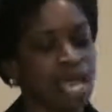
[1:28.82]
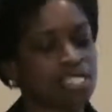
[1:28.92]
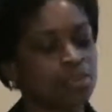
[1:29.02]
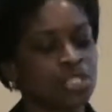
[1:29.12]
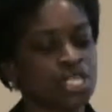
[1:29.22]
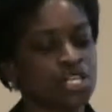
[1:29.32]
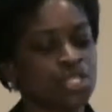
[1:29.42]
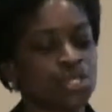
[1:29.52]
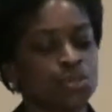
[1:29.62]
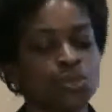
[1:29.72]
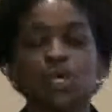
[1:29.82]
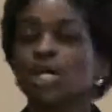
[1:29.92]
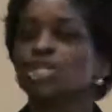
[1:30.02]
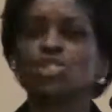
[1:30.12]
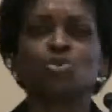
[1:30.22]
has the potential
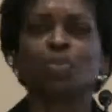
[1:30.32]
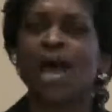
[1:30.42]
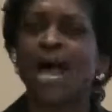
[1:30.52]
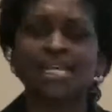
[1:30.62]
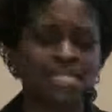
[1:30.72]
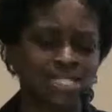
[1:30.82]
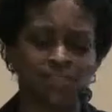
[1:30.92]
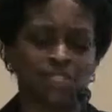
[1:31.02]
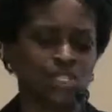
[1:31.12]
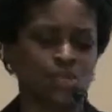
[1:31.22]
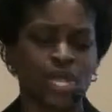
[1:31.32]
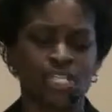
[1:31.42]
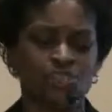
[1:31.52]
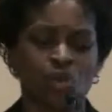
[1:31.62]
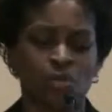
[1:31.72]
to positively
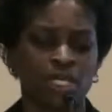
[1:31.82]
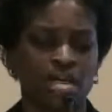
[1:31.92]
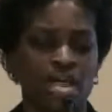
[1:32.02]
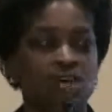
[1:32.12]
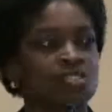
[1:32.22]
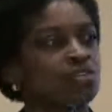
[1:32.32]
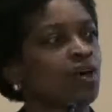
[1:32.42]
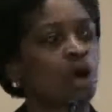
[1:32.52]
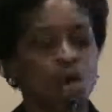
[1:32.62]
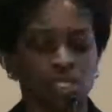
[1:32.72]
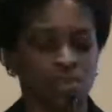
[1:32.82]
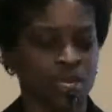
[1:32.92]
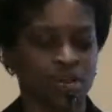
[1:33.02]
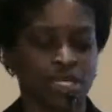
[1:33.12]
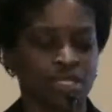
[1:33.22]
transform the lives of all
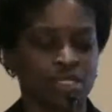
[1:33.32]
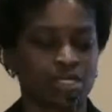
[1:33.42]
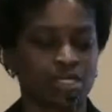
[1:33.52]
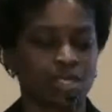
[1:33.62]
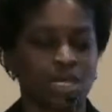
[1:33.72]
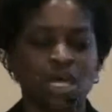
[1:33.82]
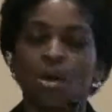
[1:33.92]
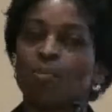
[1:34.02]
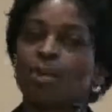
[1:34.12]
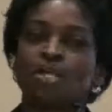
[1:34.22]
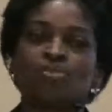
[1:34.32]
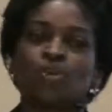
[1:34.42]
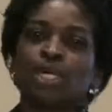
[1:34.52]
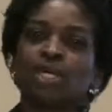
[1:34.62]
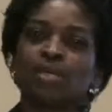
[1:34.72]
Americans. But if
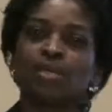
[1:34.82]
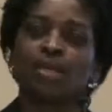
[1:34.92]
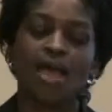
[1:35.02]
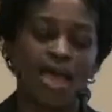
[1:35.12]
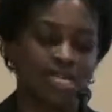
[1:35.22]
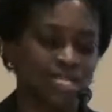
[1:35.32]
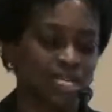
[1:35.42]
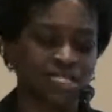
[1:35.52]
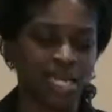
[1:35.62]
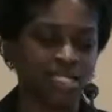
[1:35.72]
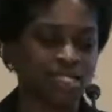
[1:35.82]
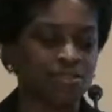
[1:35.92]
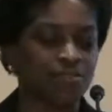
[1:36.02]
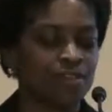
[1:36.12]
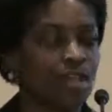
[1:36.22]
we, as a
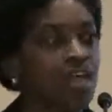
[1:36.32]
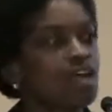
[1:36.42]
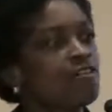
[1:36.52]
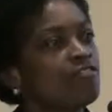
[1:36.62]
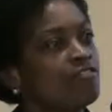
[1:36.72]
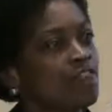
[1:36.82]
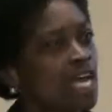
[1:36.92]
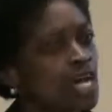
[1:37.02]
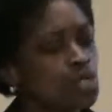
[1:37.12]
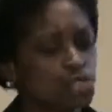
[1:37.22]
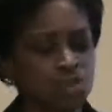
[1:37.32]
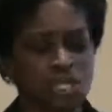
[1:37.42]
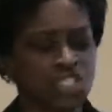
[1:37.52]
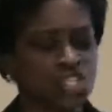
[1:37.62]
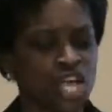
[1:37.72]
collective, fail to
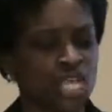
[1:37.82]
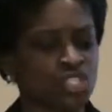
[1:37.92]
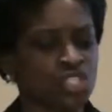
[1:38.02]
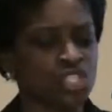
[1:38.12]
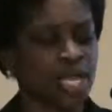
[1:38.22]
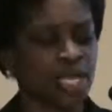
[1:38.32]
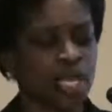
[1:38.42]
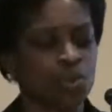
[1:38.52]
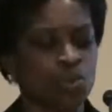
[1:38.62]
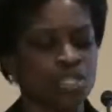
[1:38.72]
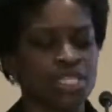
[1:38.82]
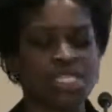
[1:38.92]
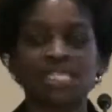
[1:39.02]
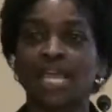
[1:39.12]
meet the challenges that come with this